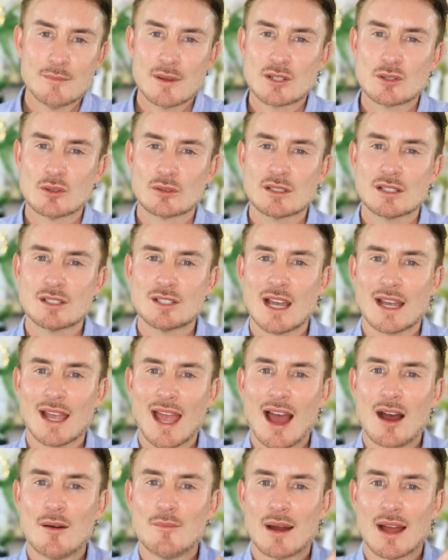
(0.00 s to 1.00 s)
Be sure to check
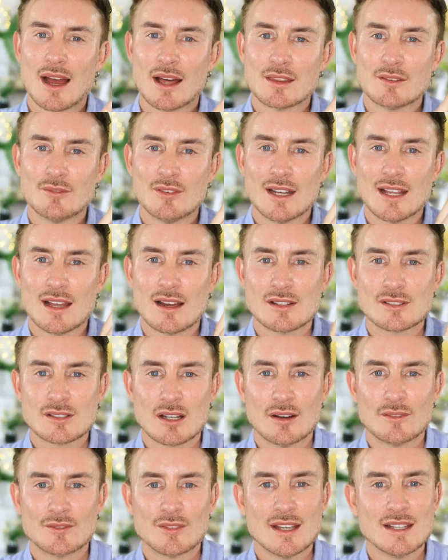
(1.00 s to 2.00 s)
out my other videos
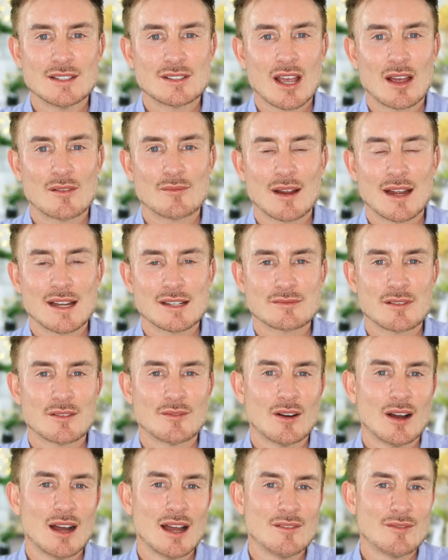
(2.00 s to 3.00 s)
of the Dermrays
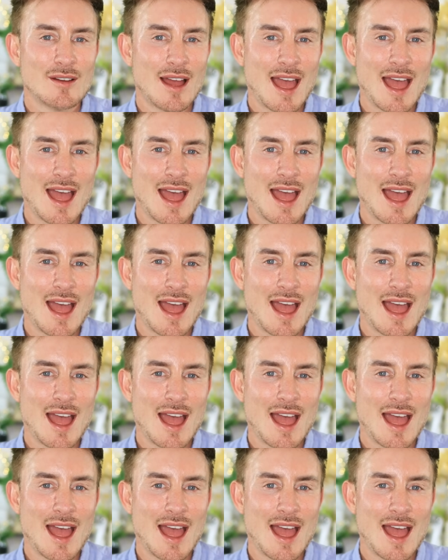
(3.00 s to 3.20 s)
Revive,